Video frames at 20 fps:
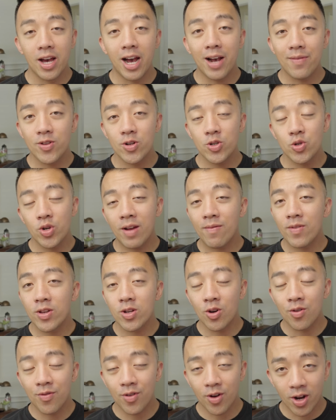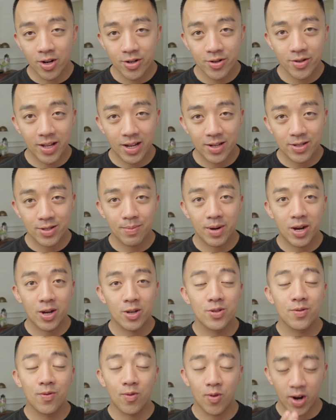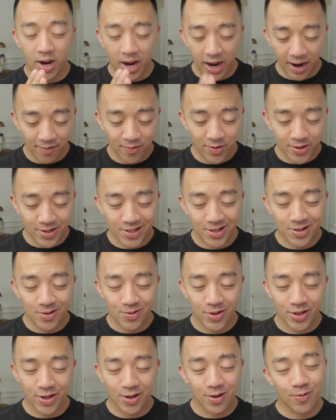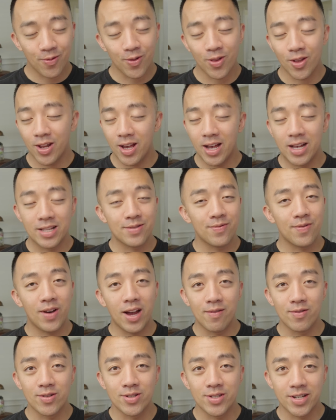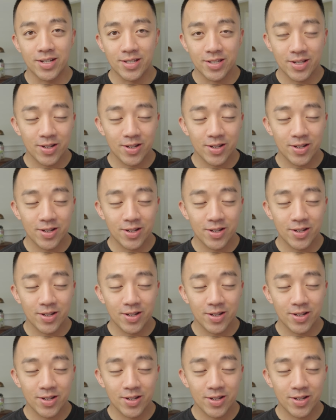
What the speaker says: After traveling over 100,000 miles for every single year for the last 5 or 6